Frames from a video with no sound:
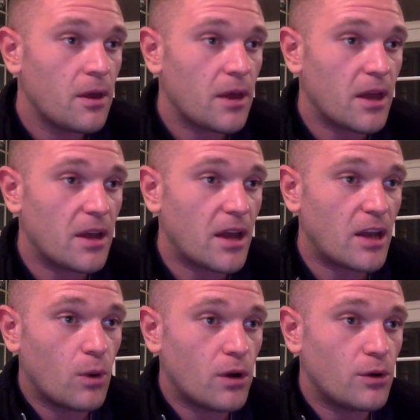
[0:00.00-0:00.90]
And
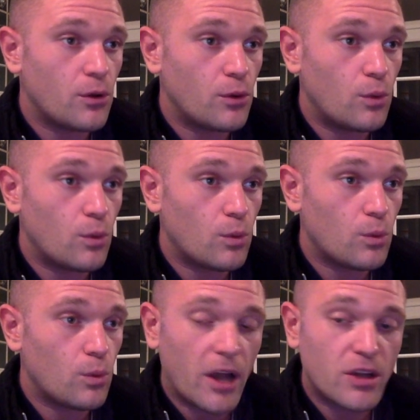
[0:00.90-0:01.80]
anyone who
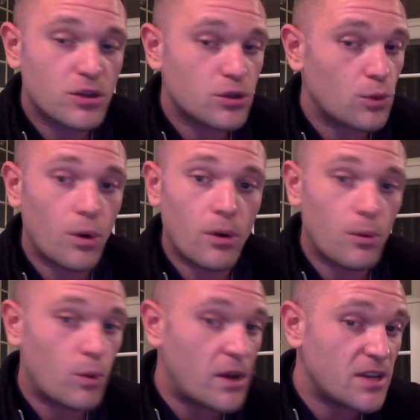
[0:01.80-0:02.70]
likes or
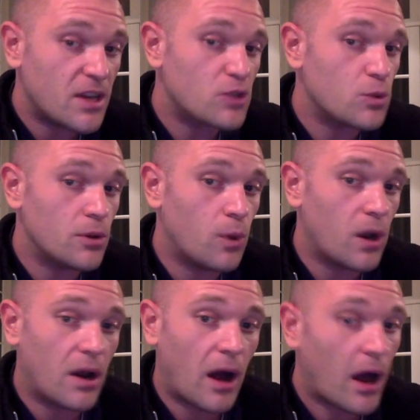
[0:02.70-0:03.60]
resonates with
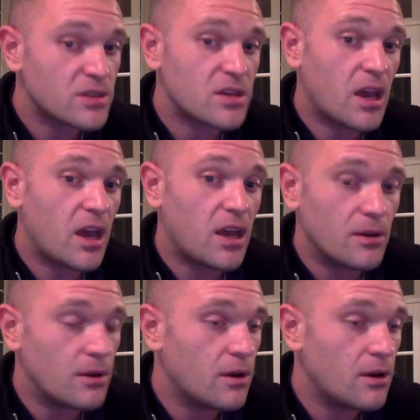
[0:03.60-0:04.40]
what I say, and